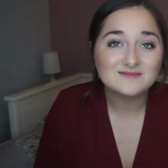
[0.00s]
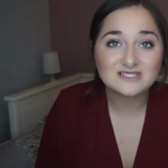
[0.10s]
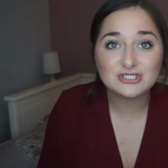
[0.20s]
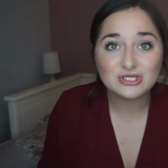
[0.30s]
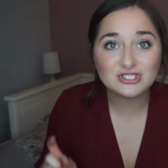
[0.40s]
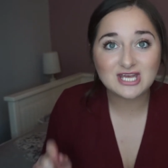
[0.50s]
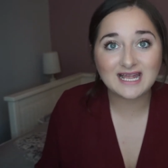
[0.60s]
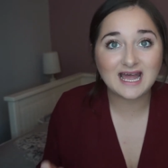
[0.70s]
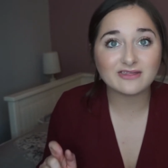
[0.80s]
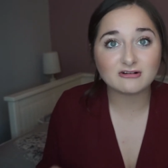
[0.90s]
So do
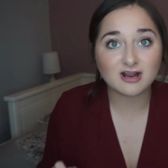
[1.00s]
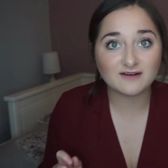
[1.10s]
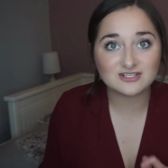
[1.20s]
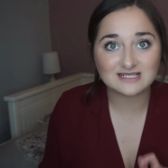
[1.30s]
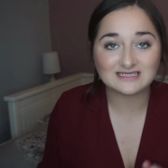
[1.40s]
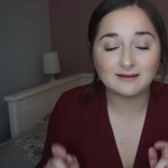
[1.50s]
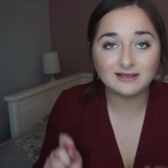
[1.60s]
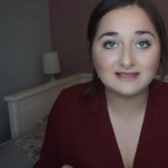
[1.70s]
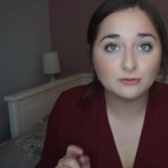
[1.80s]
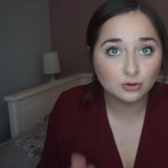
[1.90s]
check out the Craft Gin Club. I'll
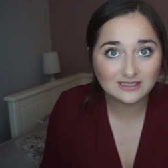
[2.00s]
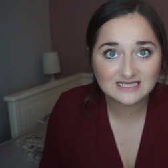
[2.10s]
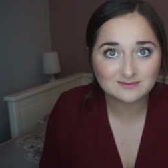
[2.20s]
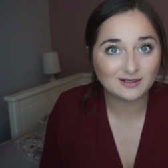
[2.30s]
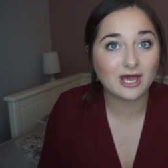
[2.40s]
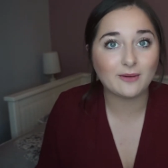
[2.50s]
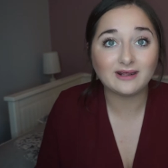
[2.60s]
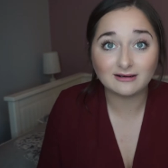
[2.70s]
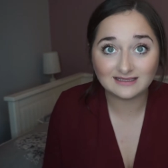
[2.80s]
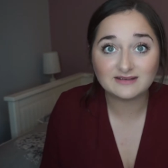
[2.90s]
leave all links below
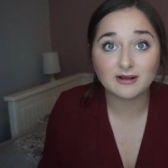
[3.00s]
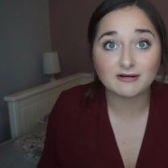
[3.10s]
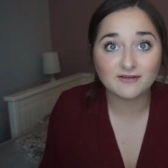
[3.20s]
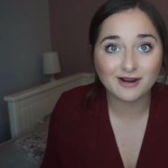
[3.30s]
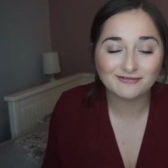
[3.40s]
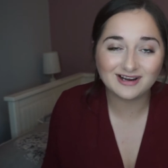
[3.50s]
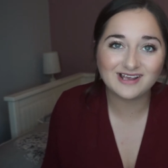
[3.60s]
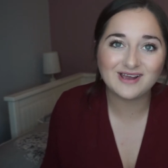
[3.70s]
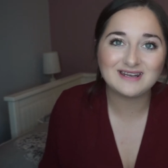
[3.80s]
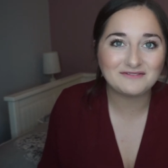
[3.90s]
and I'll leave my referral friend
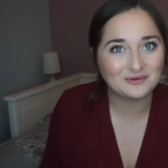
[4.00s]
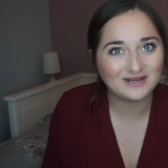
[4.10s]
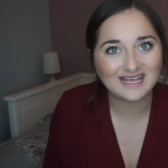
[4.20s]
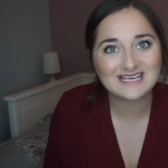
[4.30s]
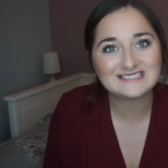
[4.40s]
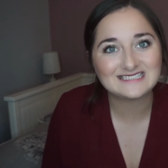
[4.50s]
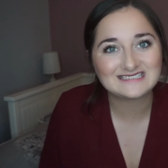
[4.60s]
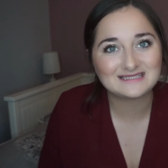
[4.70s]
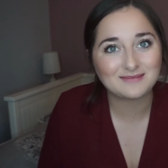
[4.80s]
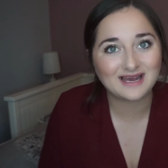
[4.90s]
code if you want to get
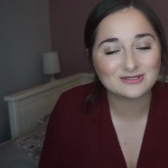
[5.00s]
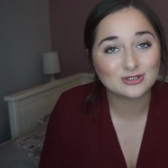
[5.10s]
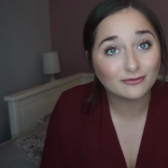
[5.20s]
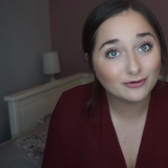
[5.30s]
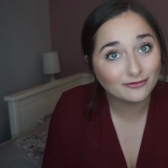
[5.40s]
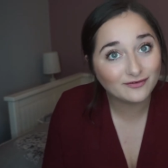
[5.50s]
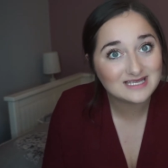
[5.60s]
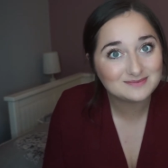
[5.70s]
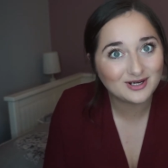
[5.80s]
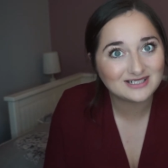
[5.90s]
£16 off your
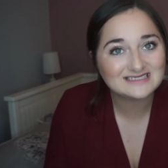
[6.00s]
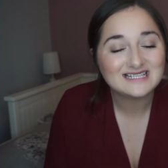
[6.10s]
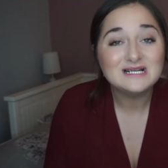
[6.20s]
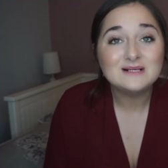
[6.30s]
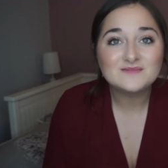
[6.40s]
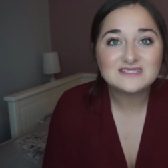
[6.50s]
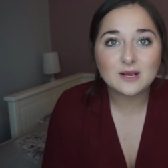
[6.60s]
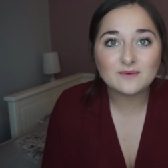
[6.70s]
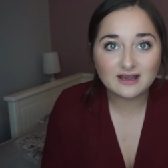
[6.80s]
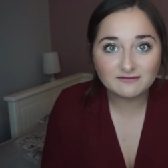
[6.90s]
first box.
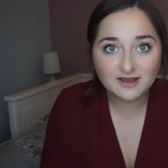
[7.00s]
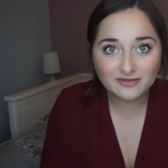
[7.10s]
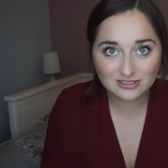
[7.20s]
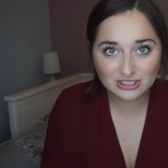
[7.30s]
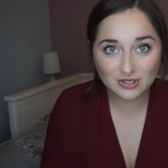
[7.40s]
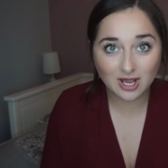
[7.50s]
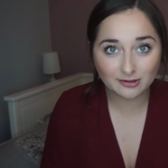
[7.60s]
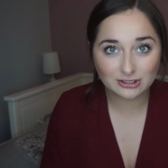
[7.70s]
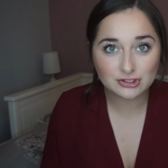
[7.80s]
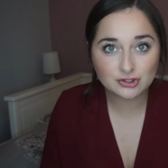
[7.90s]
So without further ado, I'm
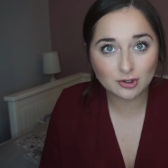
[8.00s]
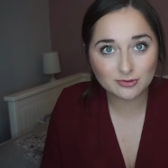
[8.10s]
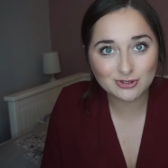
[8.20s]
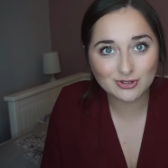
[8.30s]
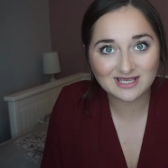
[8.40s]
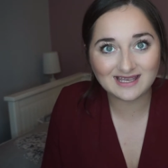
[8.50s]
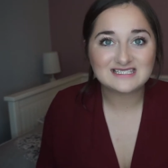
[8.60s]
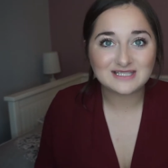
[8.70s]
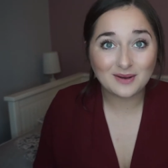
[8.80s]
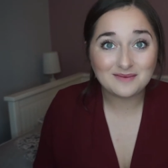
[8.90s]
gonna stop talking.
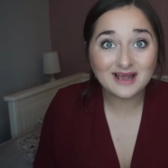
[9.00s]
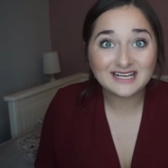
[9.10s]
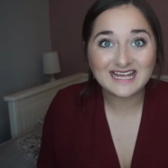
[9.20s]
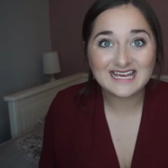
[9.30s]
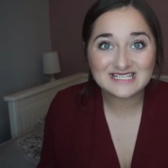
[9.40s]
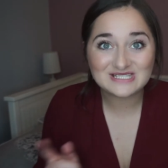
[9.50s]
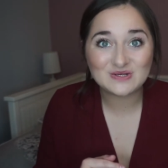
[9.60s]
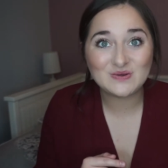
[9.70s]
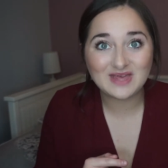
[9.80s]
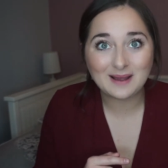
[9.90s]
So I'm now gonna get
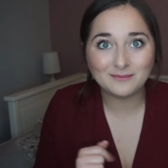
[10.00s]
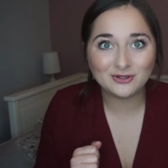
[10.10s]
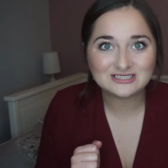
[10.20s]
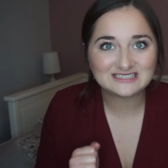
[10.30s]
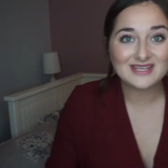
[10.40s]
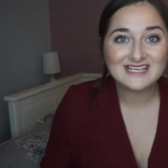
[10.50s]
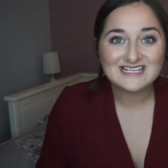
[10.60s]
into the unboxing.